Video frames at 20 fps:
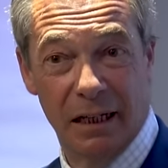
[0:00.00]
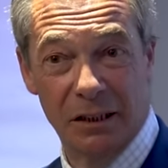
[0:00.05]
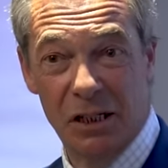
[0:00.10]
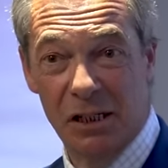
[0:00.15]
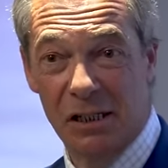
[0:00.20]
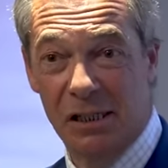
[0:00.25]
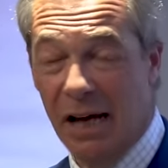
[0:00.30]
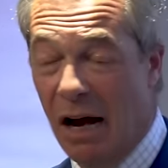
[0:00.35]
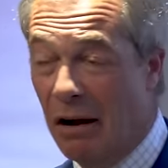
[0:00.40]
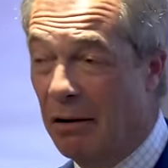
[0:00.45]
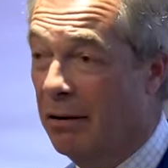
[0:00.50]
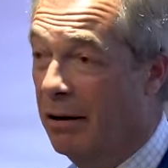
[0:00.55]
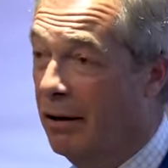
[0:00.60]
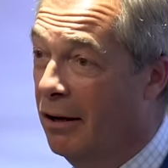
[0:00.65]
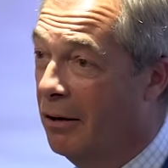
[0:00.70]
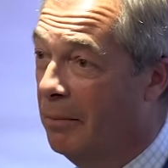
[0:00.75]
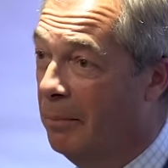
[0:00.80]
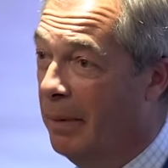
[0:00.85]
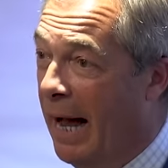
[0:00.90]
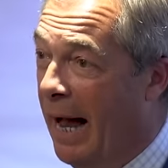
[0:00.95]
I just don't
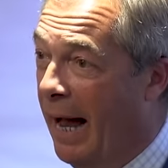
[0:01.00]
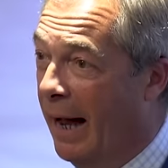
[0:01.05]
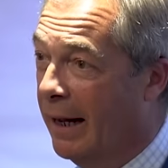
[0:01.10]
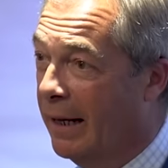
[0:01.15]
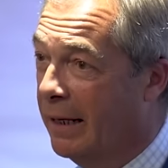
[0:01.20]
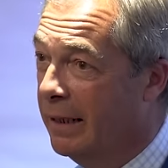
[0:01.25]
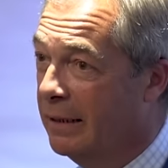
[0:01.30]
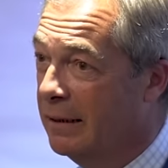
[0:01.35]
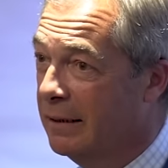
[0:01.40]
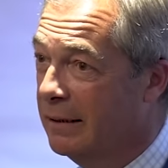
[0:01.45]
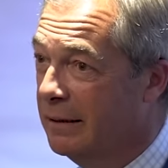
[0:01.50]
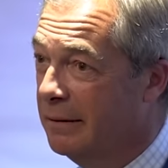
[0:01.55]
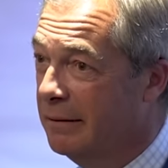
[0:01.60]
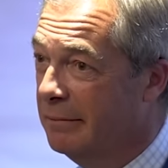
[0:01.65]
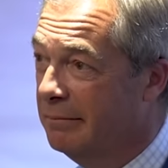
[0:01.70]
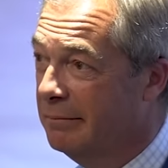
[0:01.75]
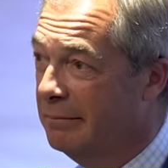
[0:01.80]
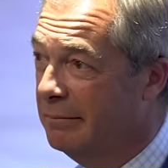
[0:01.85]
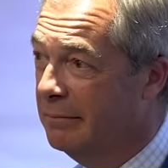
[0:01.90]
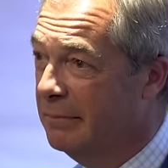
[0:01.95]
look back.
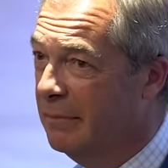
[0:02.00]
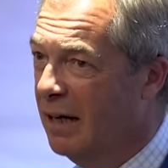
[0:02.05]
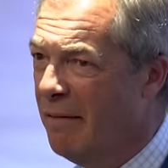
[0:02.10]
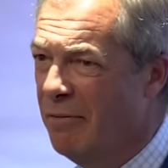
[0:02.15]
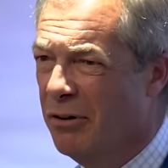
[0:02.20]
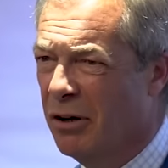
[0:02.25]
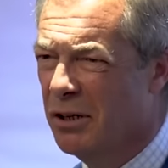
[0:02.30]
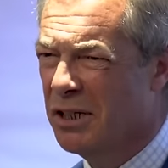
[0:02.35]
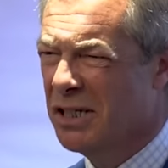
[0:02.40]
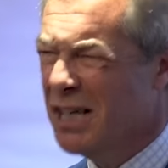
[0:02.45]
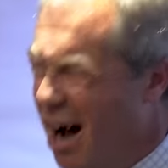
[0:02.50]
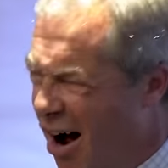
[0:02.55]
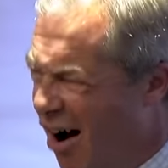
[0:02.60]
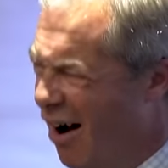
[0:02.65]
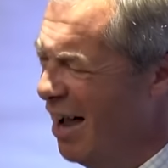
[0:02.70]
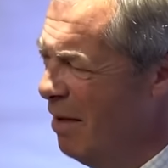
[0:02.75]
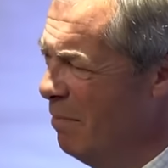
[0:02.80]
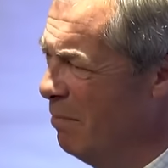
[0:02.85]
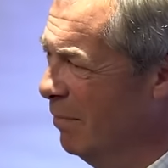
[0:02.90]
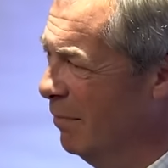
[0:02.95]
I haven't got
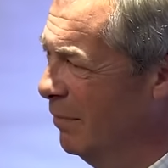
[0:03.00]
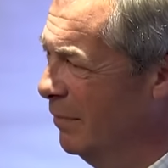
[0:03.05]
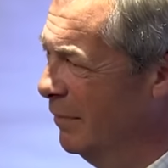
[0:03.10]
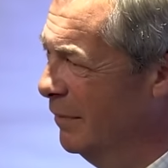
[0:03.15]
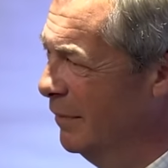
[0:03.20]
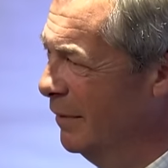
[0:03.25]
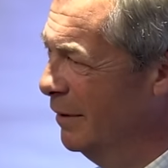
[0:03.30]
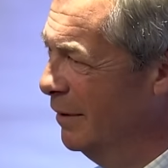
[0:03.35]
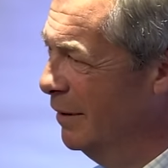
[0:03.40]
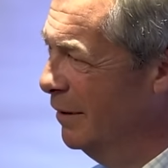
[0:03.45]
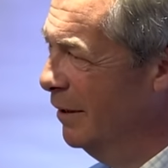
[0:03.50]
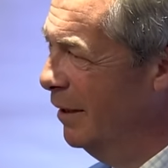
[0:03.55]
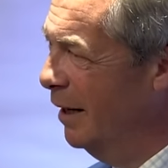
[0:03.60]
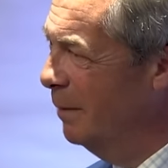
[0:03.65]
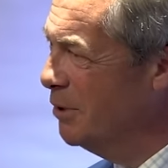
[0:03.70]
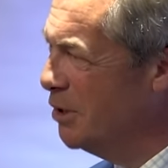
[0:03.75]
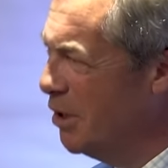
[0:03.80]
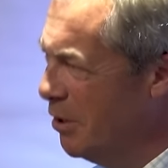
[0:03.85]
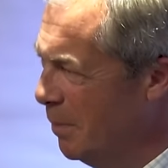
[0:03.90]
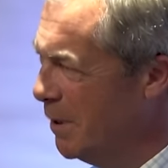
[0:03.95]
time.
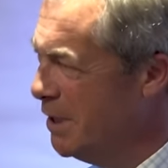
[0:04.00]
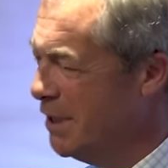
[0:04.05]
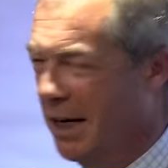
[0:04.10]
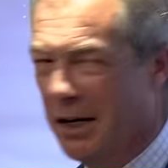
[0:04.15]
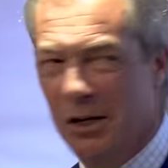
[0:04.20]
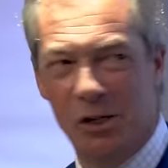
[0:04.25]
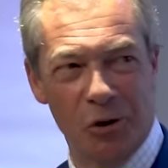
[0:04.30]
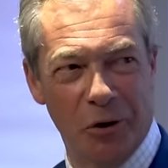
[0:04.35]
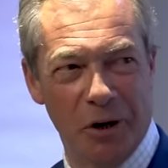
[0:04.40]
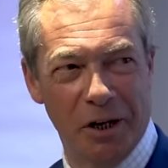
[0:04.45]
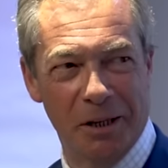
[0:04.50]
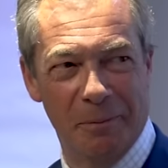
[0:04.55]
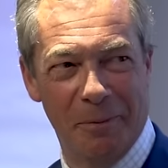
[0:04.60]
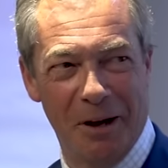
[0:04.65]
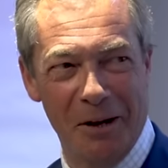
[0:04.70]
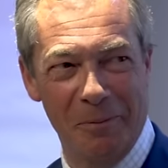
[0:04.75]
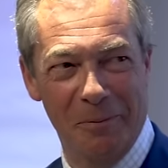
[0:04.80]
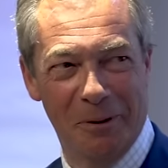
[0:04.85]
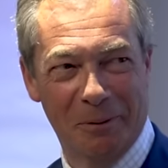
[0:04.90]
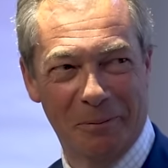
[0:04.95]
I'm too busy enjoying the
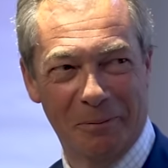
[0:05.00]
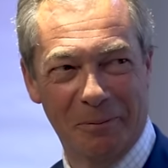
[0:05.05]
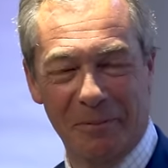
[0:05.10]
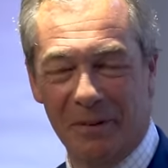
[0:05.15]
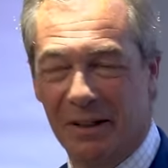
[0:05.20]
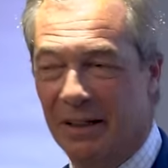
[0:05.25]
moment.